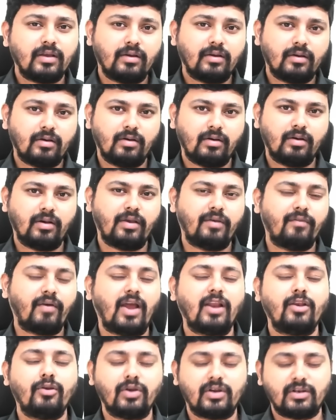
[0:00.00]

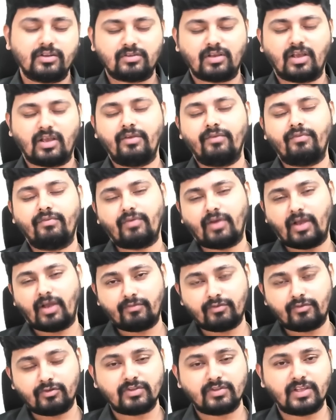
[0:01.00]
evaluators, if I
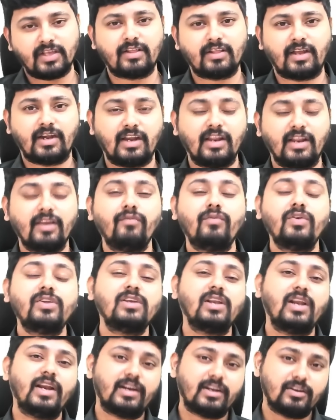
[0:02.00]
have to say that,
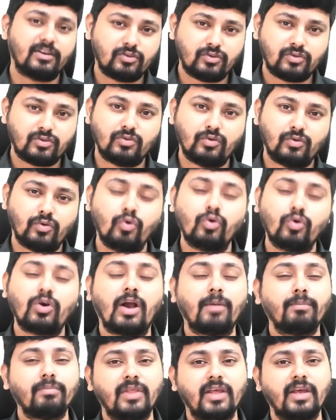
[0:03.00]
invigilators who
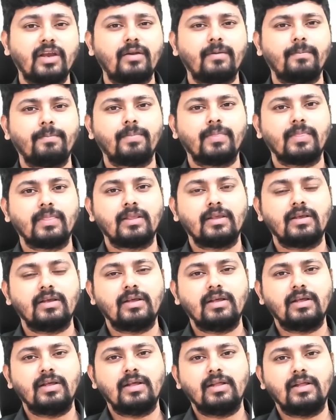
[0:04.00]
come there,
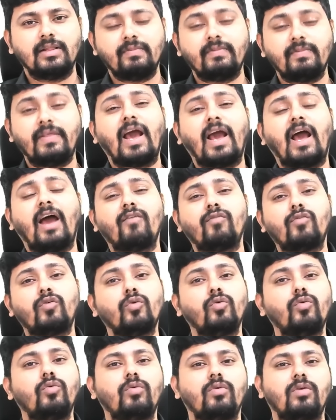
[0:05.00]
they have
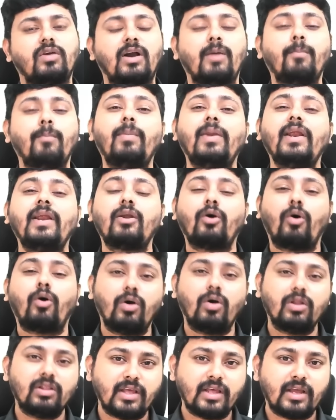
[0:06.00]
to complete
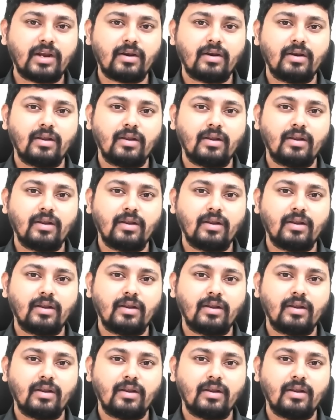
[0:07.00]
all their